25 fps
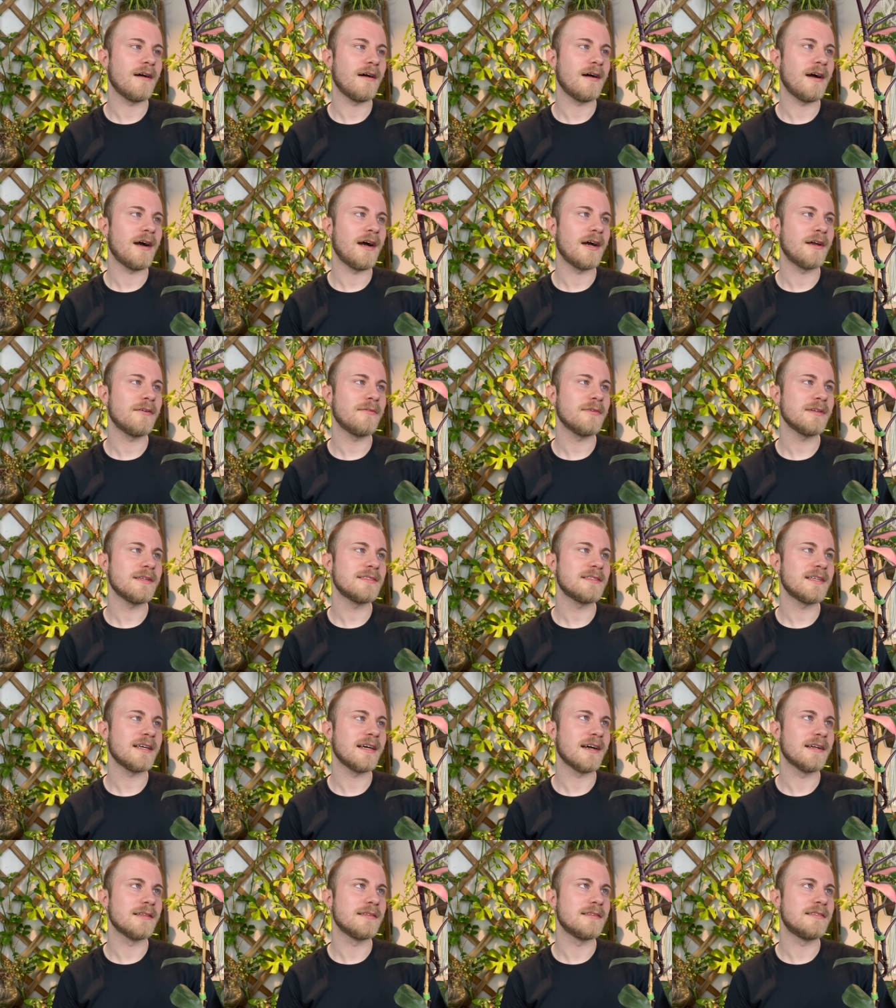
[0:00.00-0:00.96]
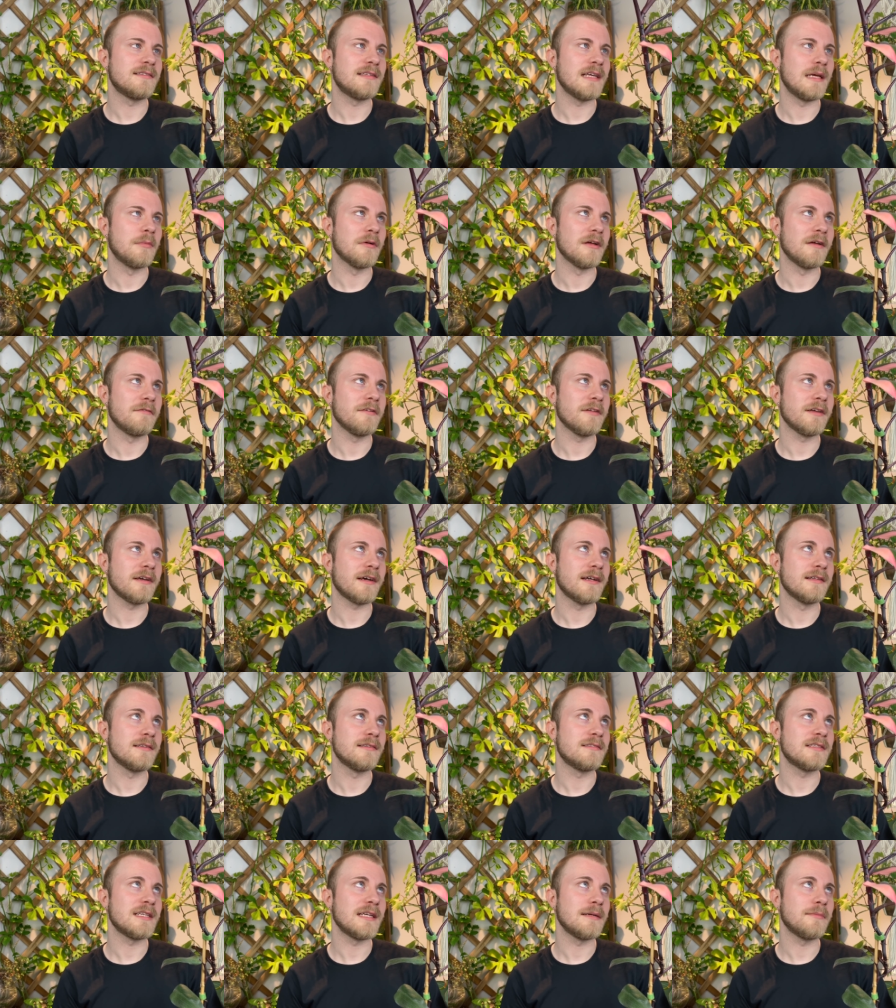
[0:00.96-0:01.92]
I don't want to say unstable. I feel like
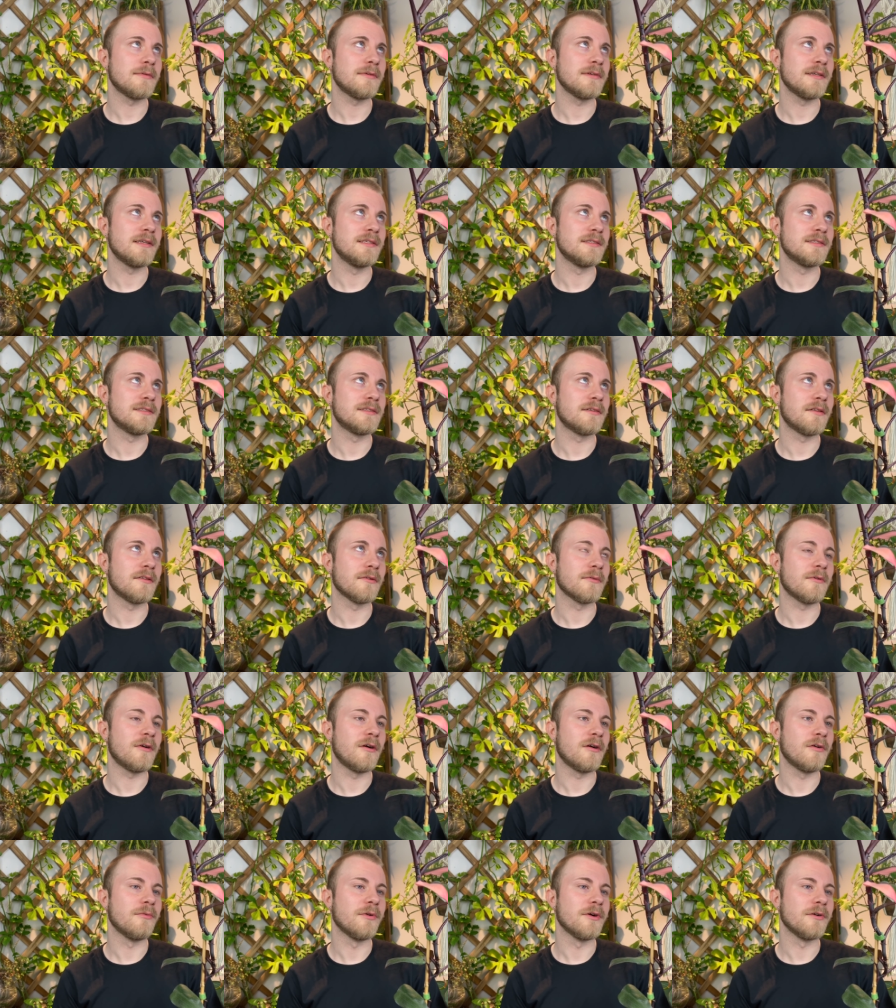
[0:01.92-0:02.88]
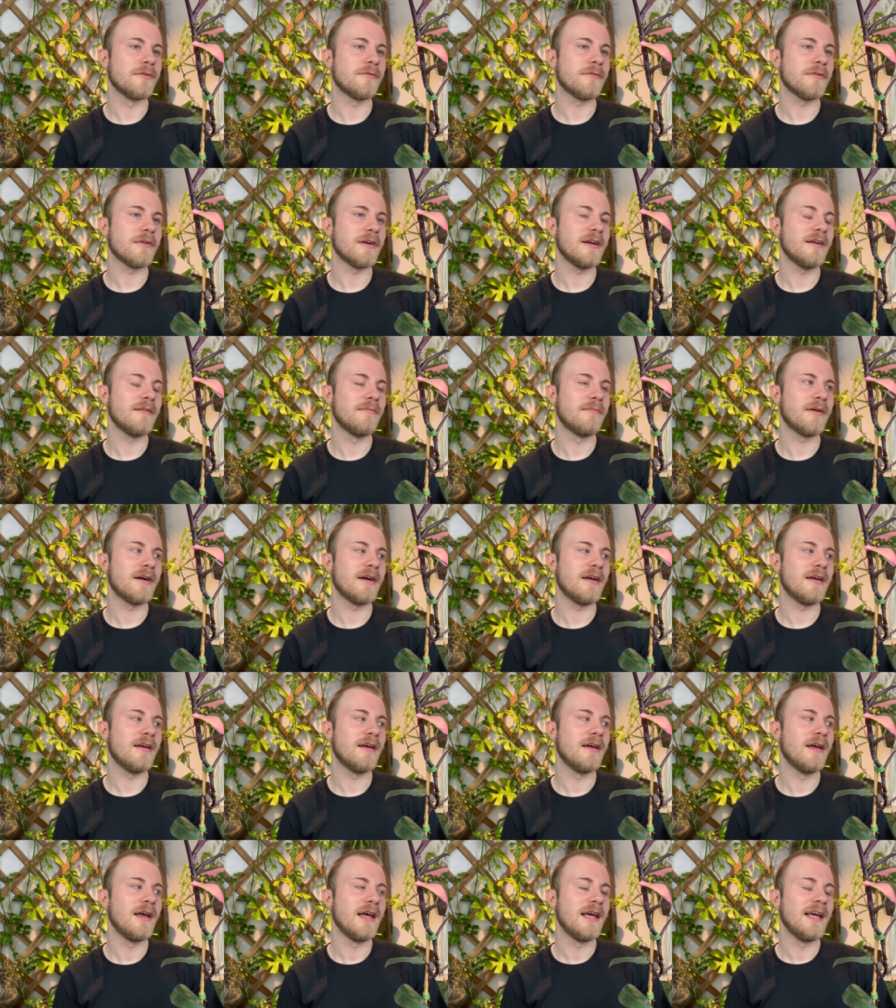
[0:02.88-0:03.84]
unstable is the wrong word for it,
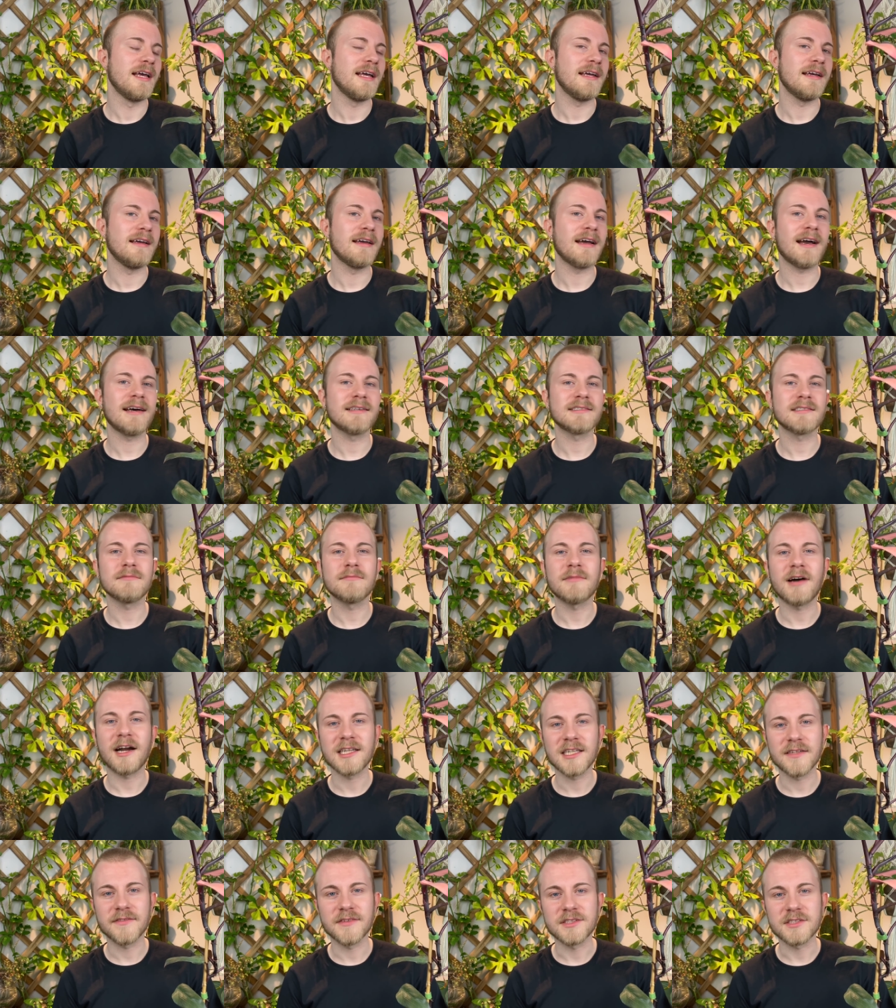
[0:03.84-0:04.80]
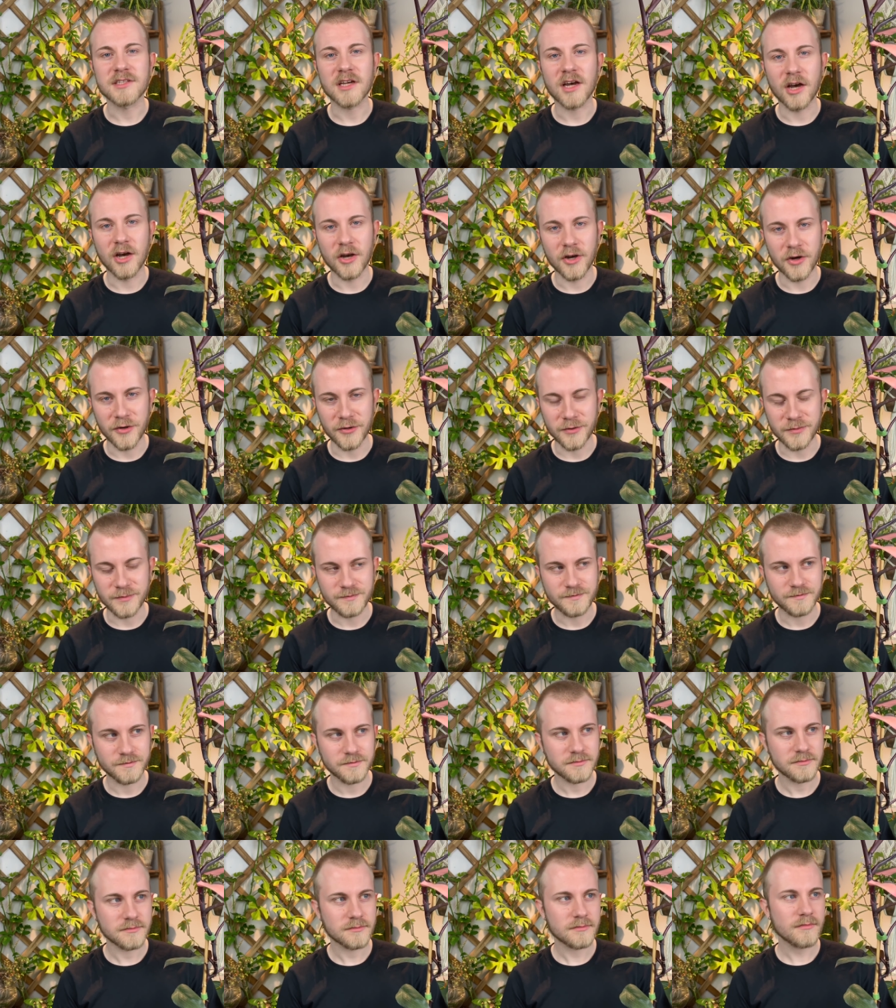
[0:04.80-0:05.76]
but it has a mind of its own.
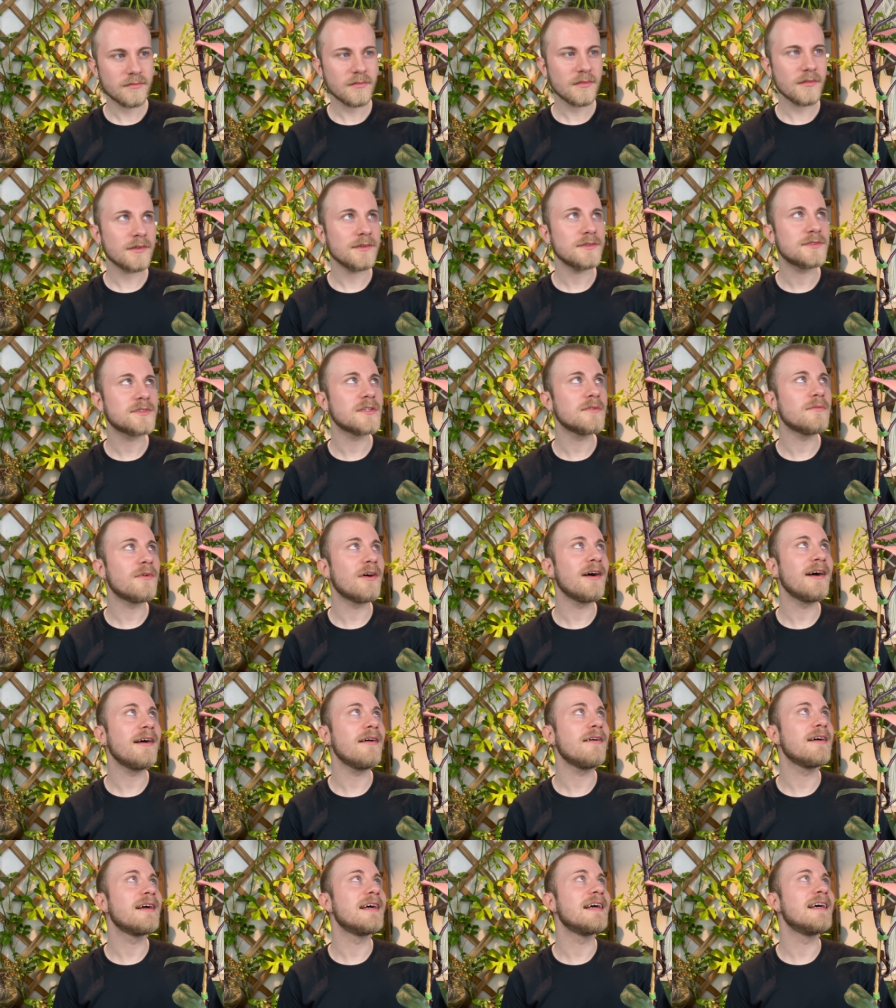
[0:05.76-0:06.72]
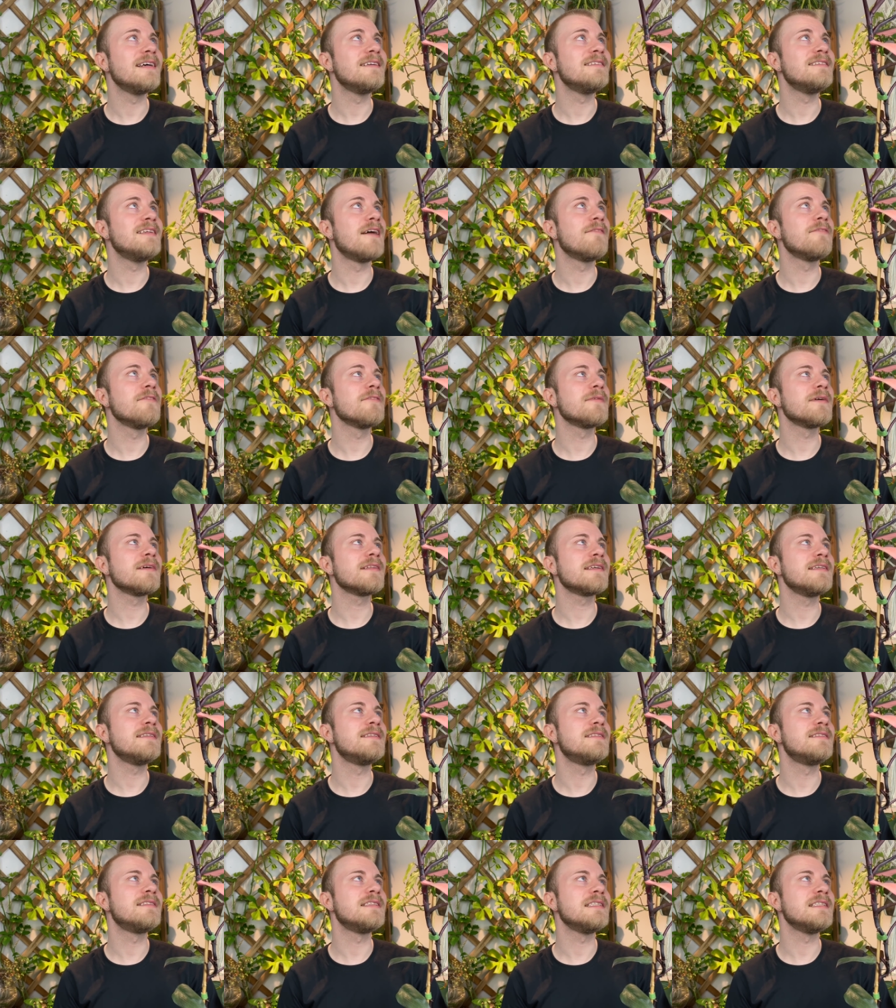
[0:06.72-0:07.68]
So while it never
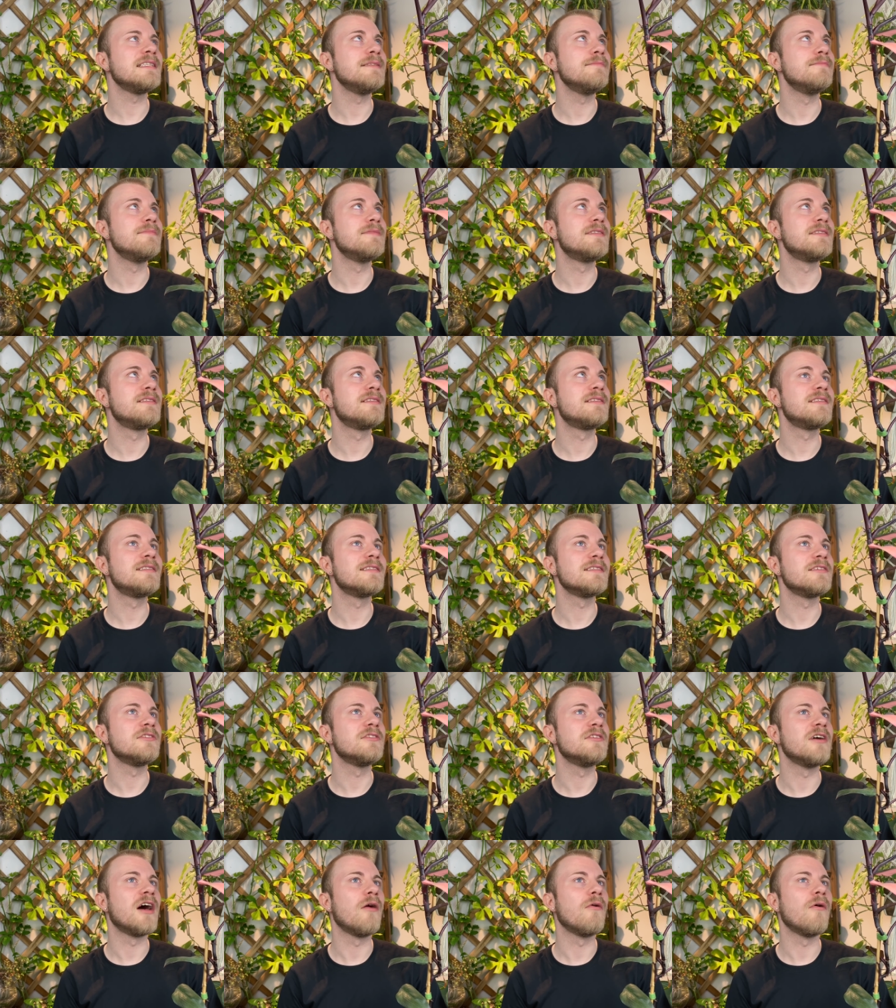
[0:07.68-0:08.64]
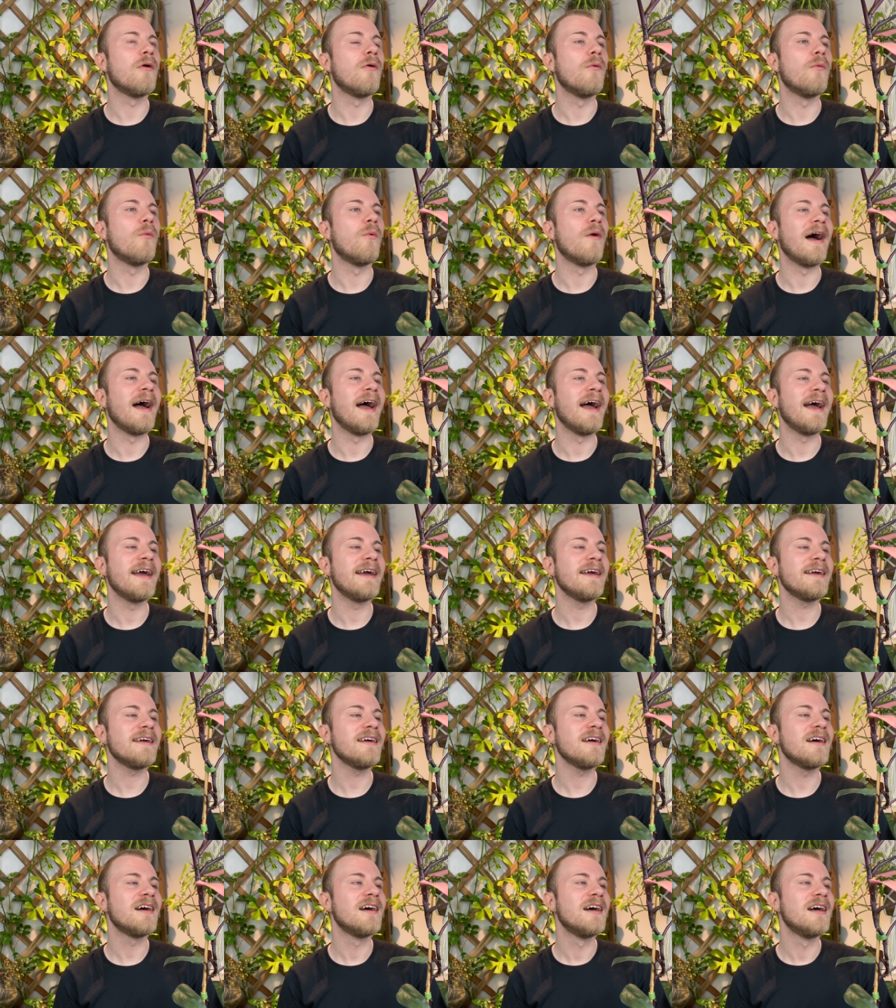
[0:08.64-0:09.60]
really seems to go
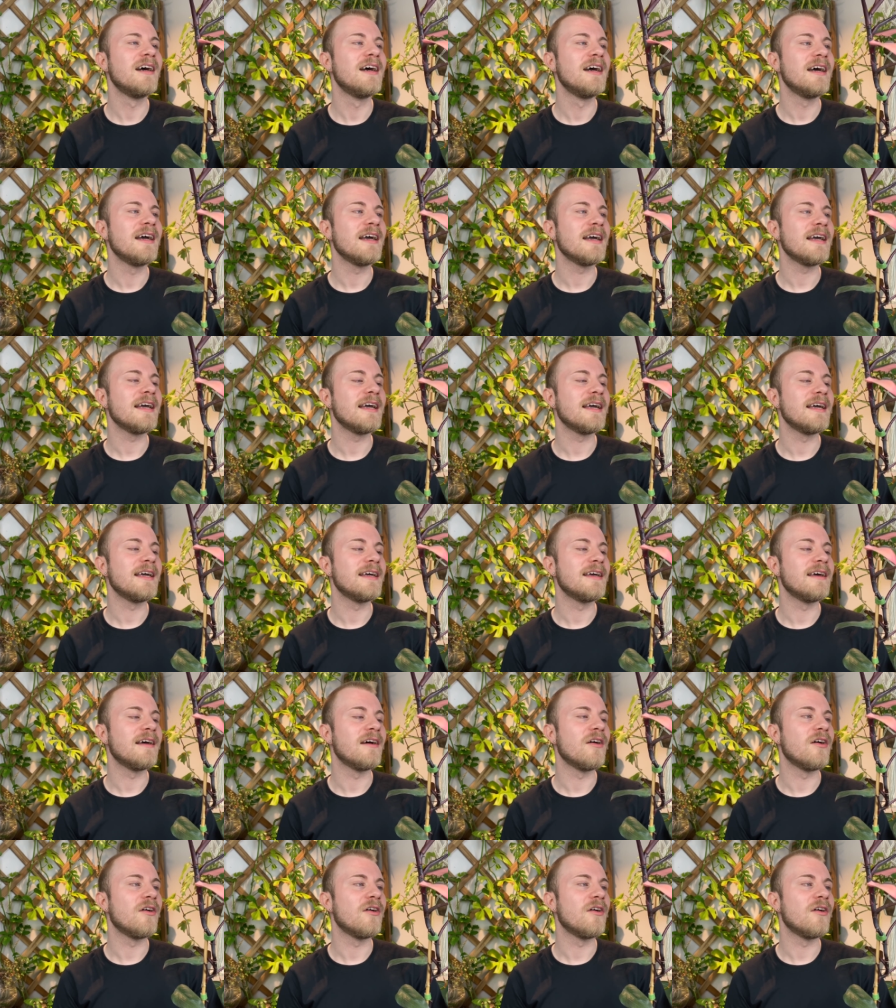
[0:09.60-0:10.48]
away, it